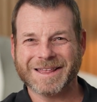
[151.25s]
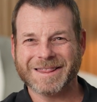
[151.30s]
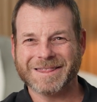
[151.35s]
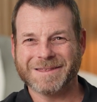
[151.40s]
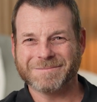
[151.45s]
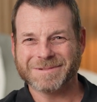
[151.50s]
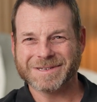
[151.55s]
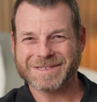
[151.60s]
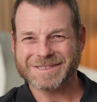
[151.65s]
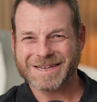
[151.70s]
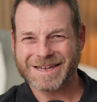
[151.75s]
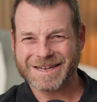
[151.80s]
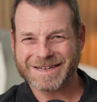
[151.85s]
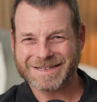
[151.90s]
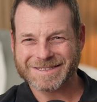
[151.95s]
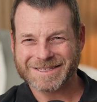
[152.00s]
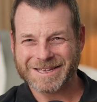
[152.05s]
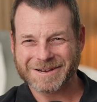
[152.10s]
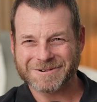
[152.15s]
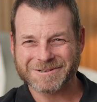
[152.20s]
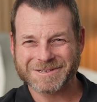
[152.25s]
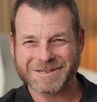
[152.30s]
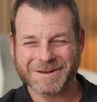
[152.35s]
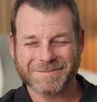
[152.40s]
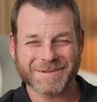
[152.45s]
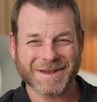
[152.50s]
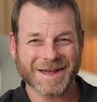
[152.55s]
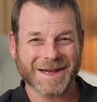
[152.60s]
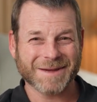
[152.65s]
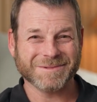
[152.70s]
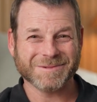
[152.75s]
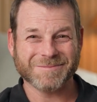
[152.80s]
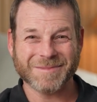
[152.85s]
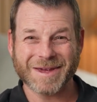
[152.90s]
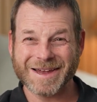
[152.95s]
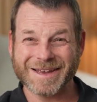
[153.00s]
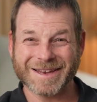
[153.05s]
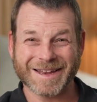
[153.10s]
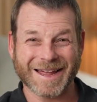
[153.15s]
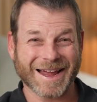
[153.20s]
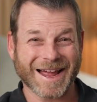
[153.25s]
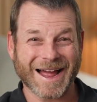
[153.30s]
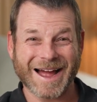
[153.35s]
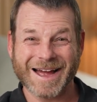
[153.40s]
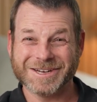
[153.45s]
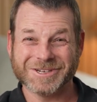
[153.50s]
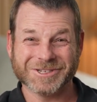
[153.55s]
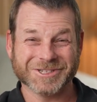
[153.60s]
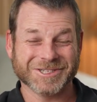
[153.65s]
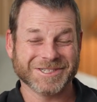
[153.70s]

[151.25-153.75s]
and the mistakes that are sometimes made, like I